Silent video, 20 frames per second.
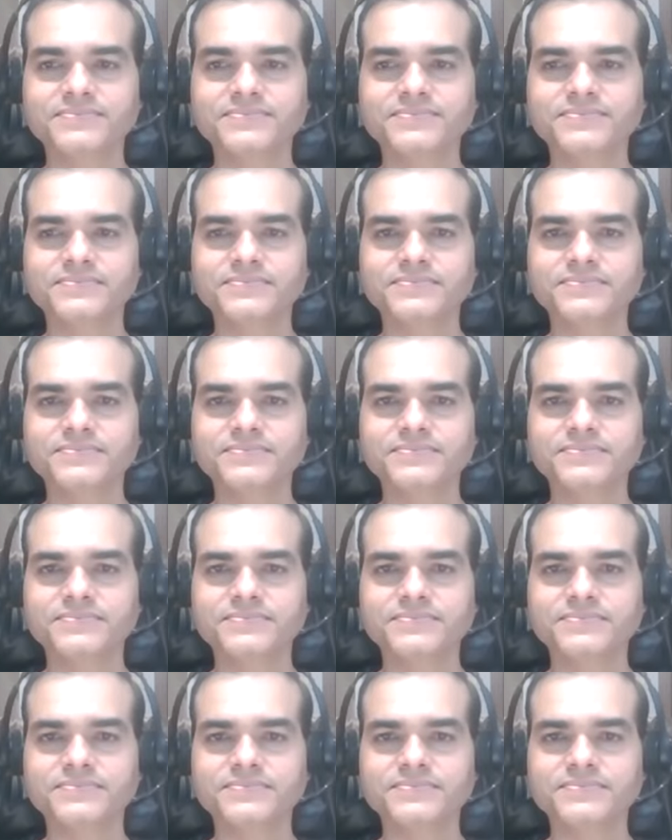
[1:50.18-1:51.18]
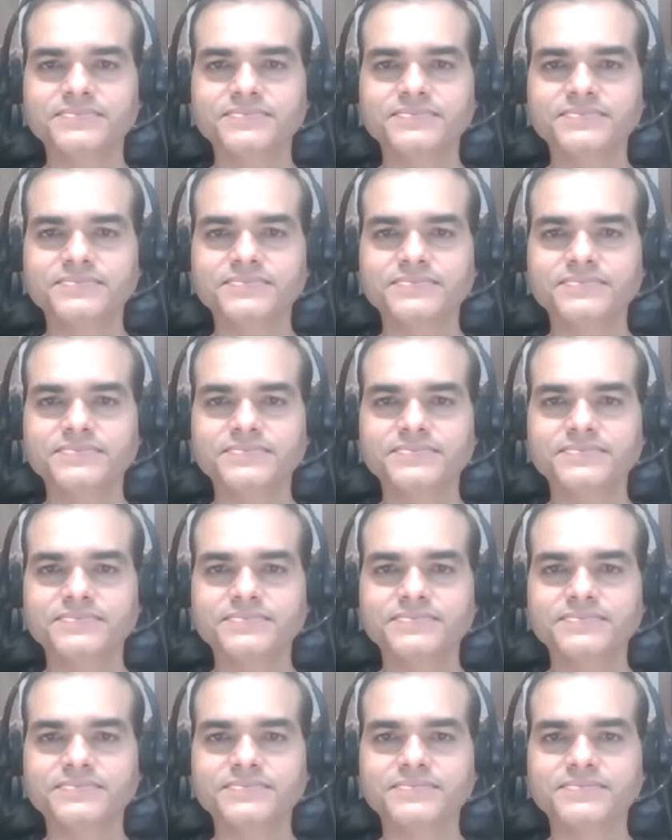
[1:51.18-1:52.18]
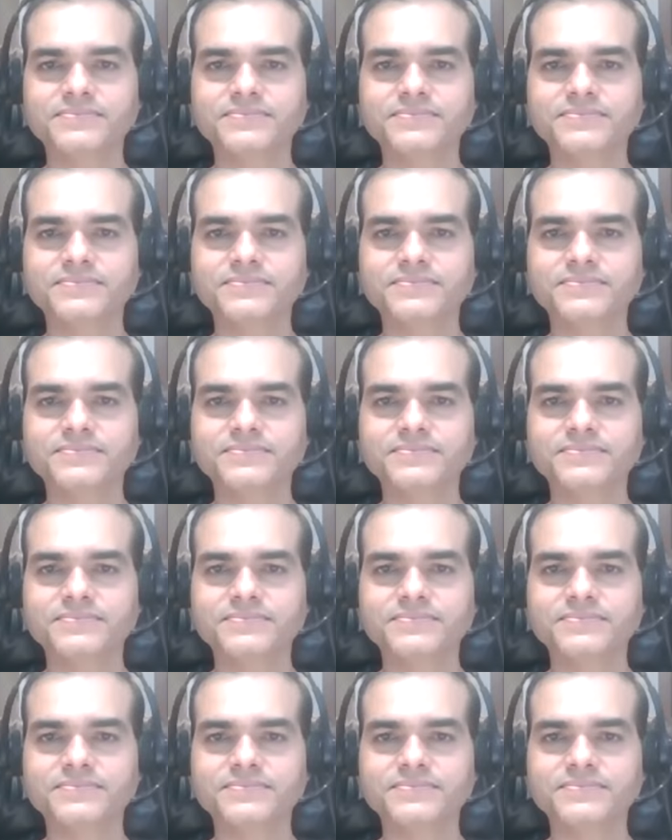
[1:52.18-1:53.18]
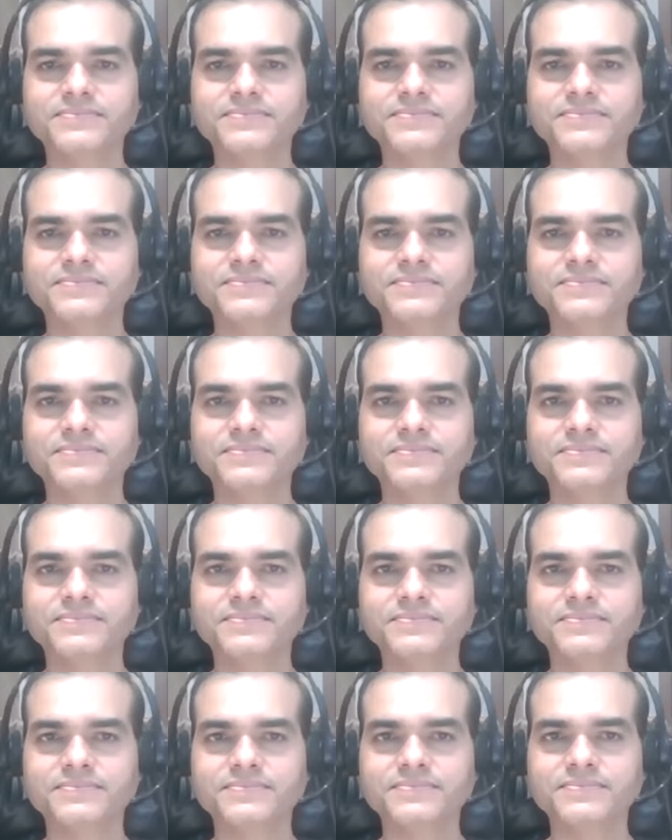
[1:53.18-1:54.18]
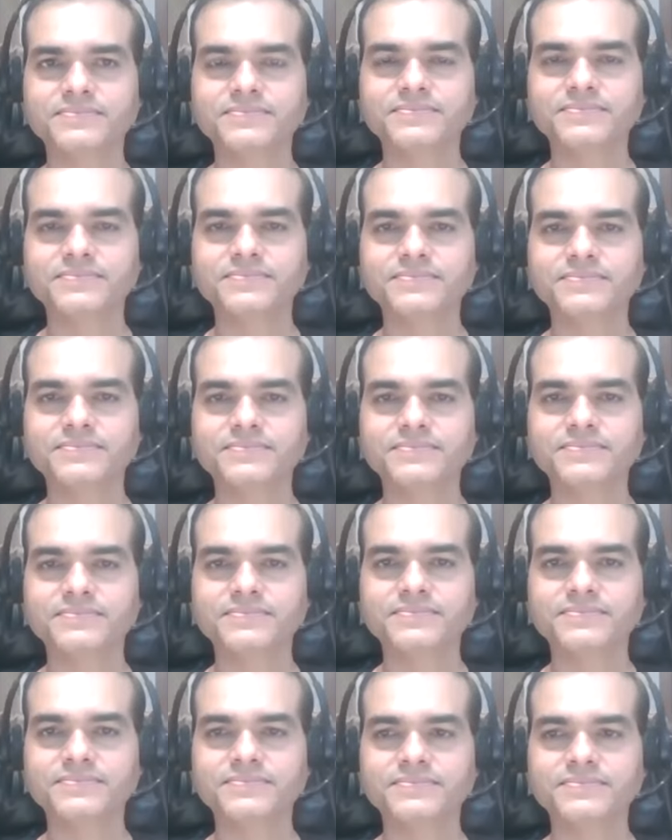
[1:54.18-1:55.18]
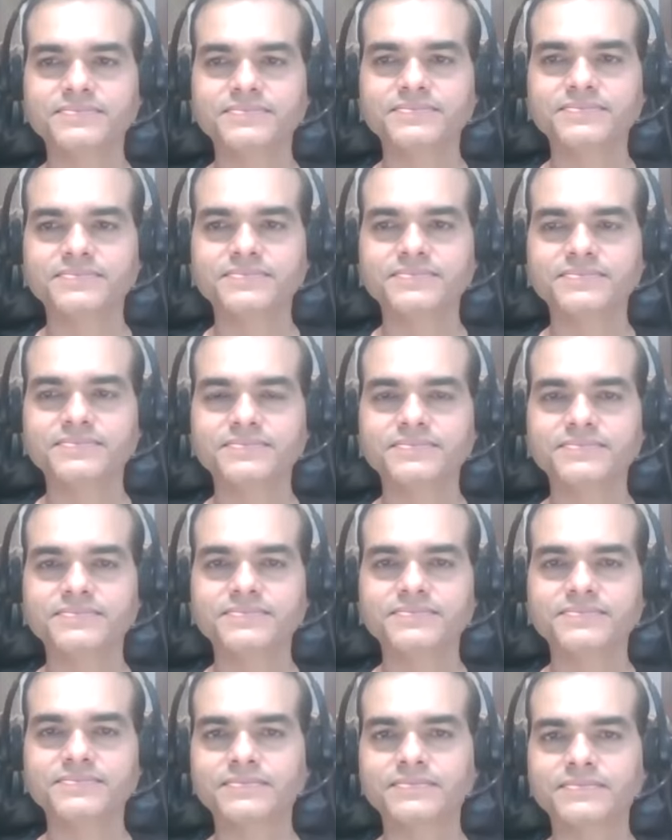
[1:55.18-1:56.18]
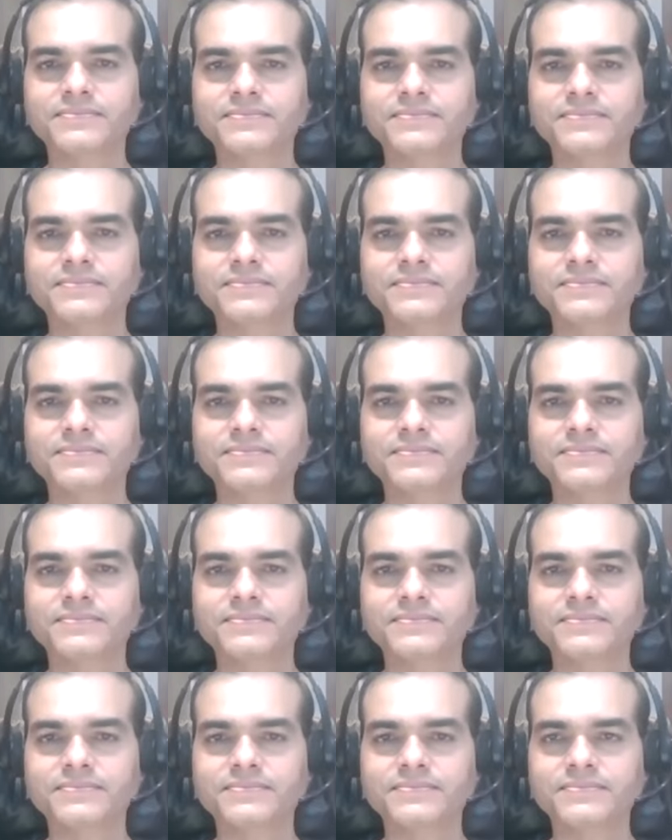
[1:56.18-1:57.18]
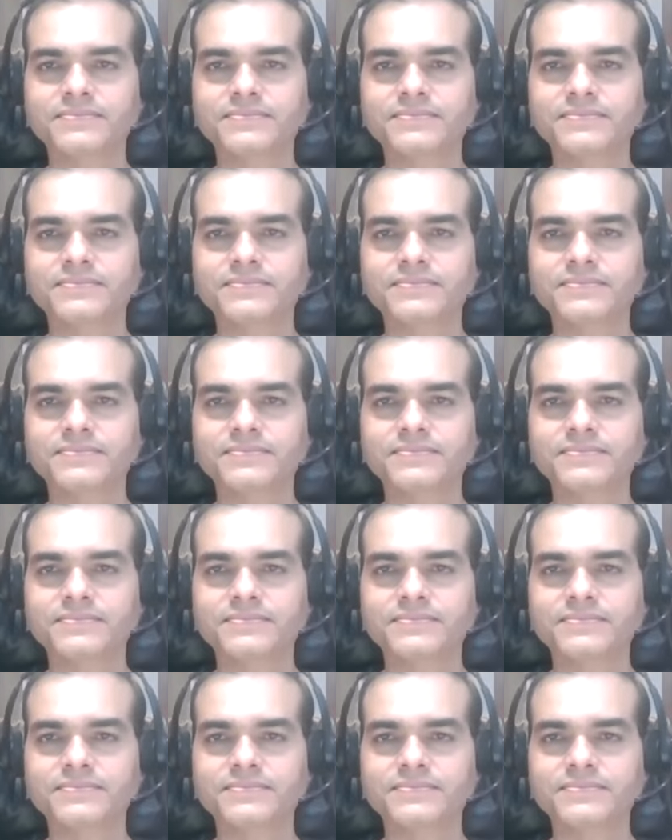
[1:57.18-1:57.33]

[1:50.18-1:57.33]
This person isn't speaking.